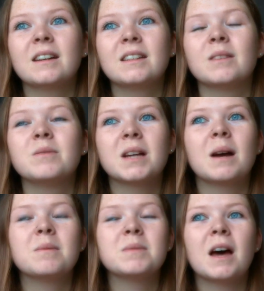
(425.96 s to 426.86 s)

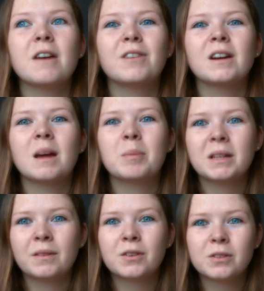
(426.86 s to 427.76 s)
sometimes I find it a bit
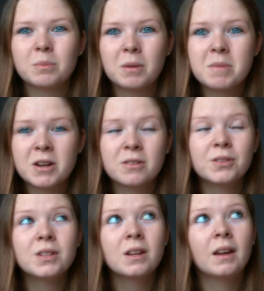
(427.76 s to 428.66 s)
difficult to blow my
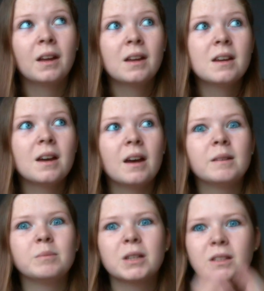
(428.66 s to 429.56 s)
nose,
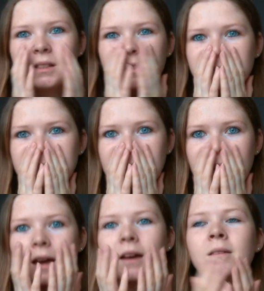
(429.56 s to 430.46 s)
because it's obviously
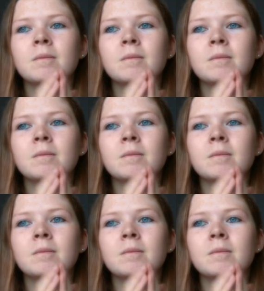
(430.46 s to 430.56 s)
there.